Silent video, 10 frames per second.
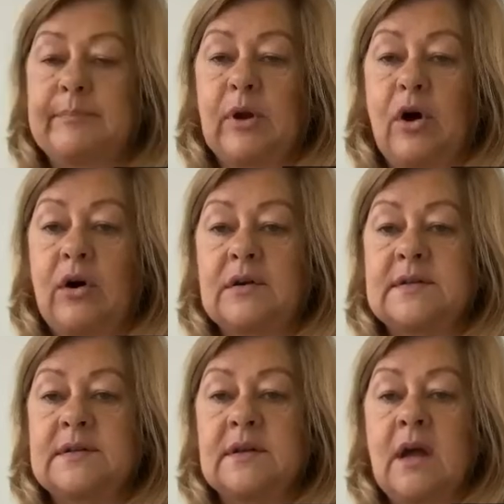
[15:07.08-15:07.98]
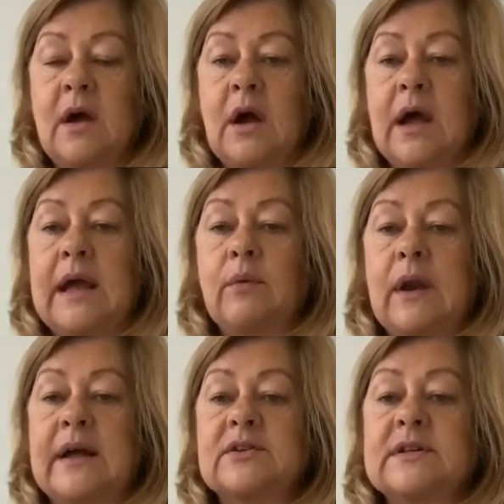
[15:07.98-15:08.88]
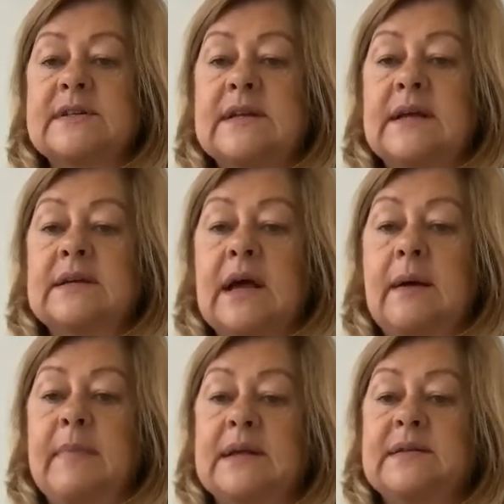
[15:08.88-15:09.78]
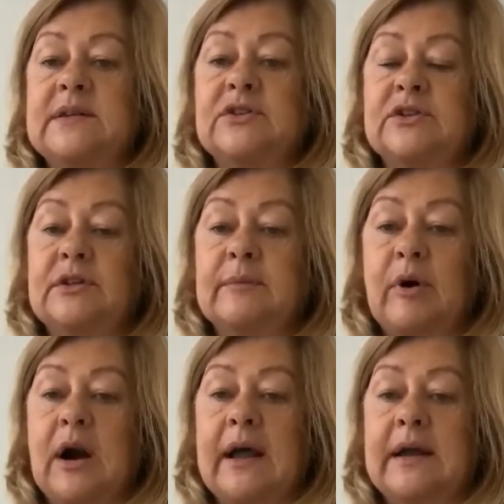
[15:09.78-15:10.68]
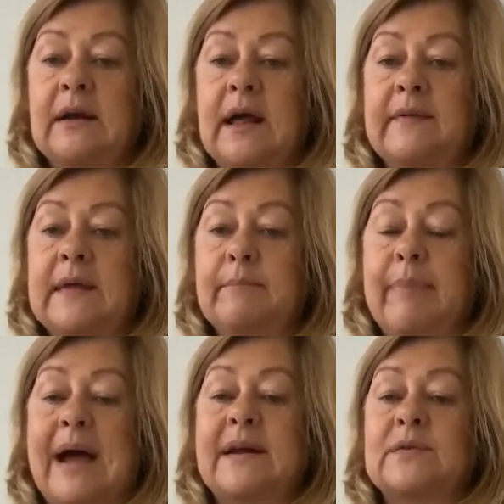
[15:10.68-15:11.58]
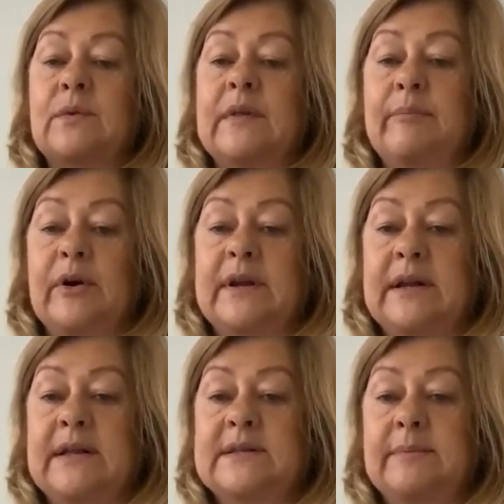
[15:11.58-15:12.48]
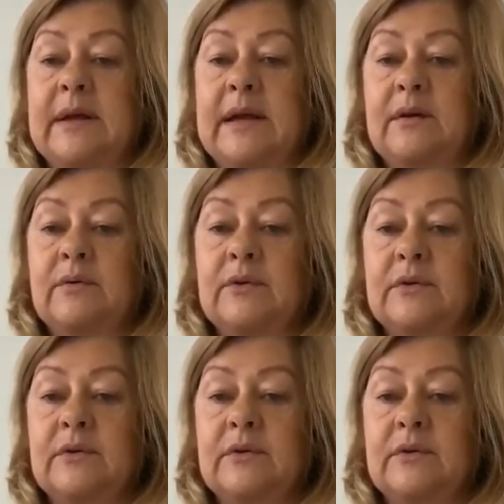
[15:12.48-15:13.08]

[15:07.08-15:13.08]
blocks, it will actually send a message to the brain and then back to where the body needs to be healed.